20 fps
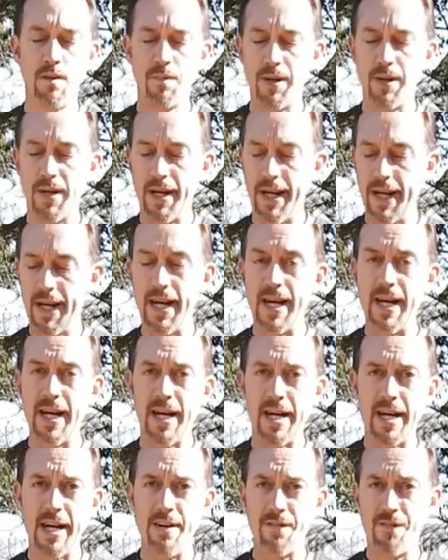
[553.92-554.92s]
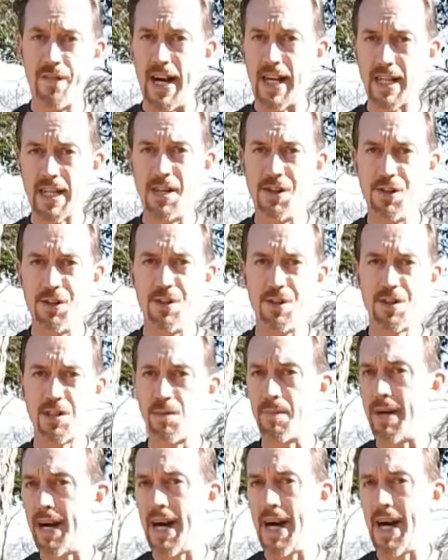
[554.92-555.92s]
In fact, I do this
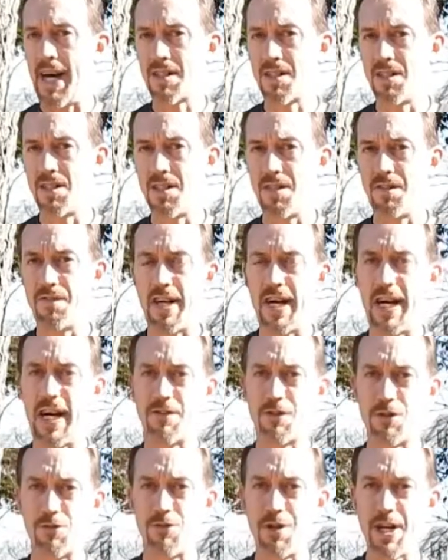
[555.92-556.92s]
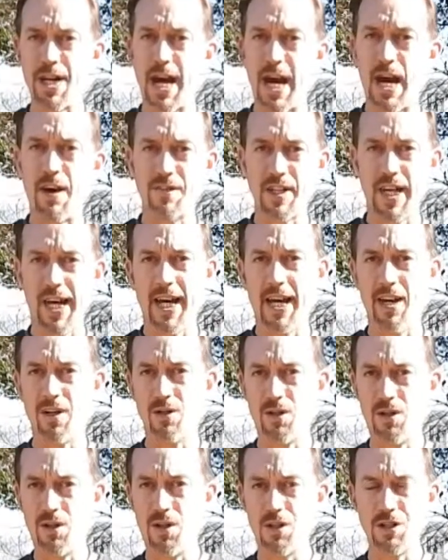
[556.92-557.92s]
to my axes. If I have to rehaft a
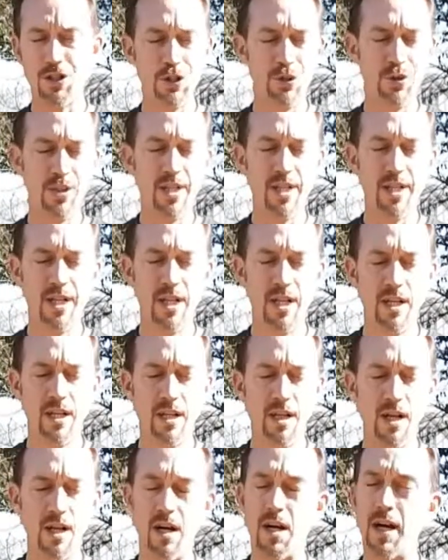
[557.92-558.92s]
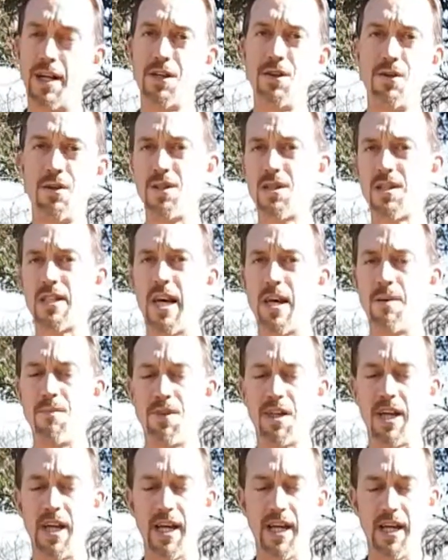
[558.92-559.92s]
handle onto it, I do the same
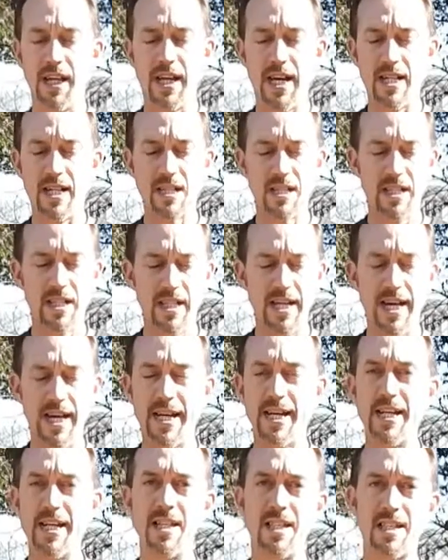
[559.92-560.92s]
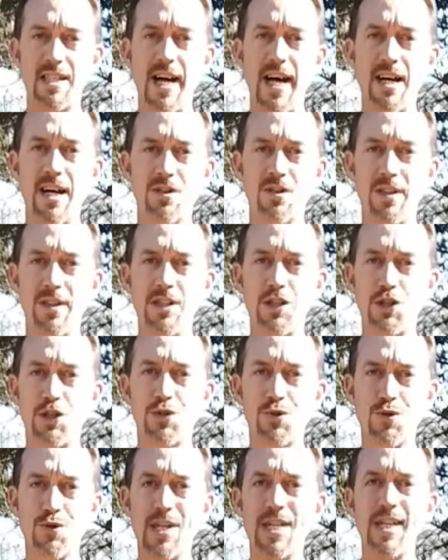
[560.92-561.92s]
thing, and that is actually
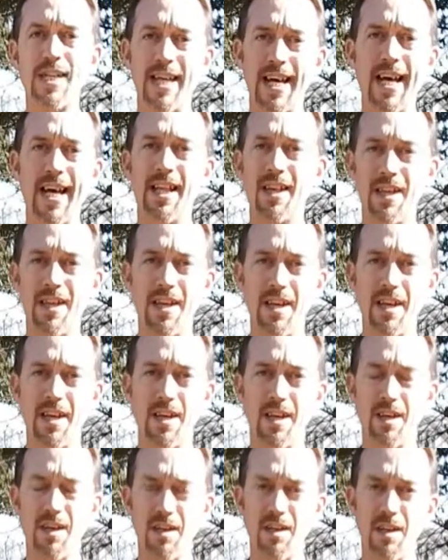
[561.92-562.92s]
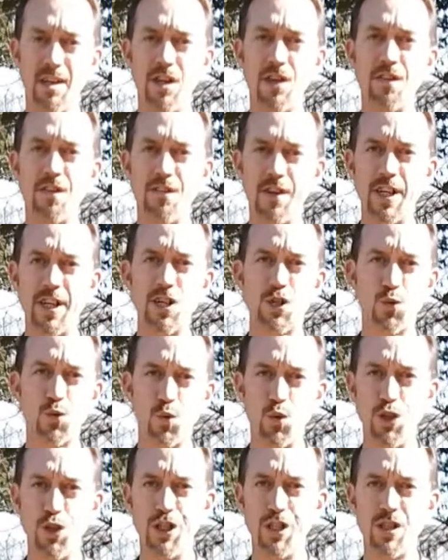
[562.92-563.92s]
treat the unfinished
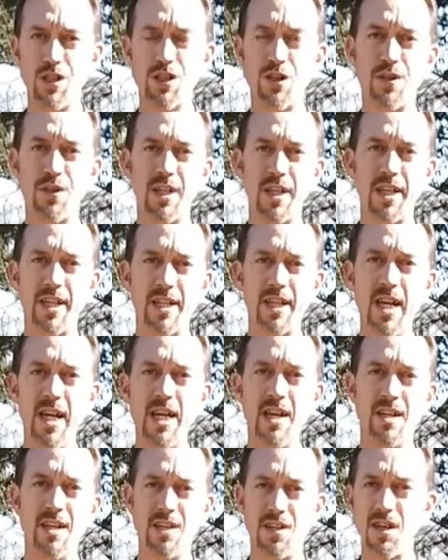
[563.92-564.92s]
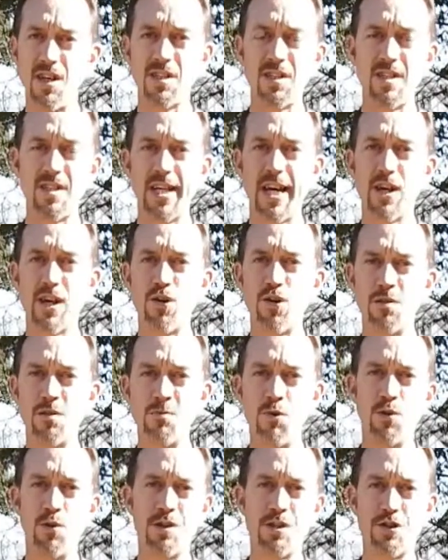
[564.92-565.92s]
wood so that it doesn't take on
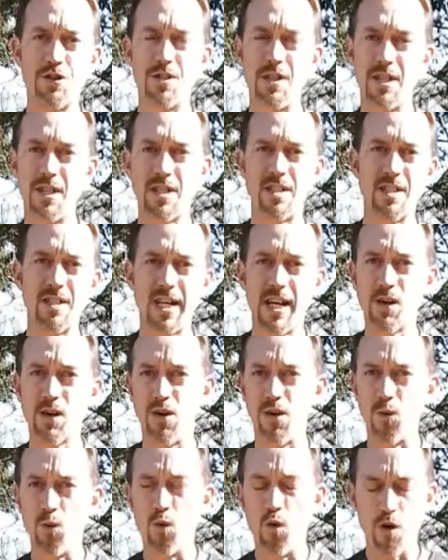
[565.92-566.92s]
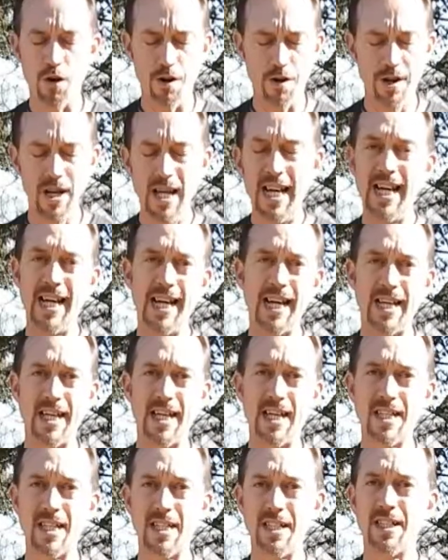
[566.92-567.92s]
moisture, it doesn't take on water, it
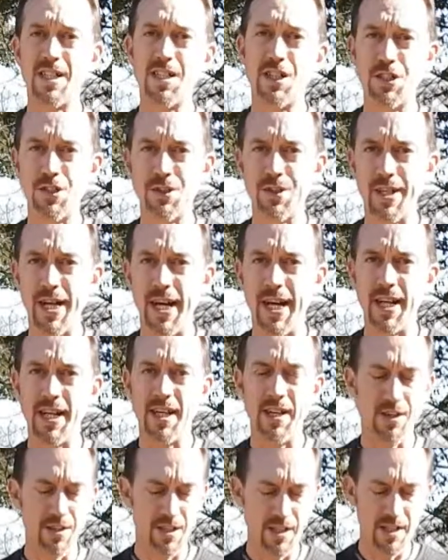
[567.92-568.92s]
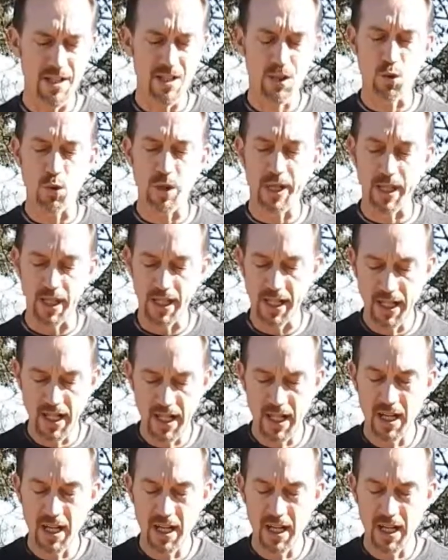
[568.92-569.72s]
doesn't deteriorate nearly as quickly.